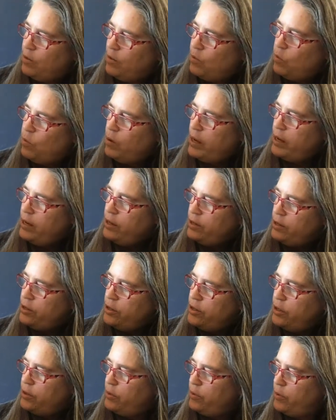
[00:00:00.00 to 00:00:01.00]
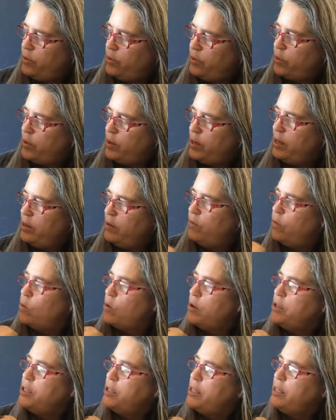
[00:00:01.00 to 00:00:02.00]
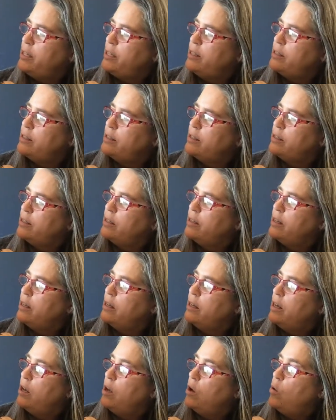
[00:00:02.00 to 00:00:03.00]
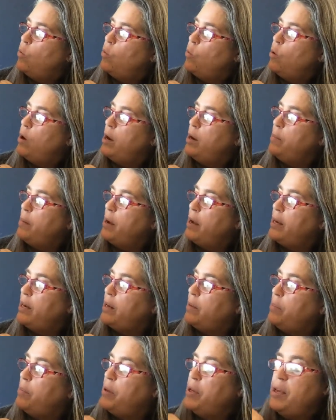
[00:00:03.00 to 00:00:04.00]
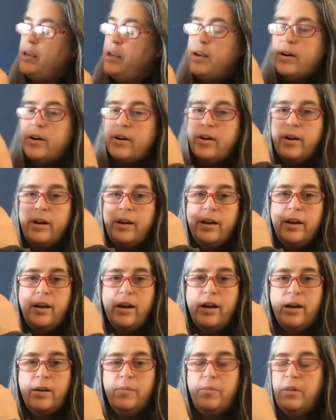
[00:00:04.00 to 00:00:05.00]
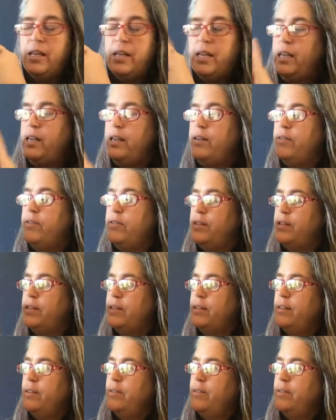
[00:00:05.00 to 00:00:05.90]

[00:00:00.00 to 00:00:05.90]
One, two, three, four T's. One might appear in autumn leaves.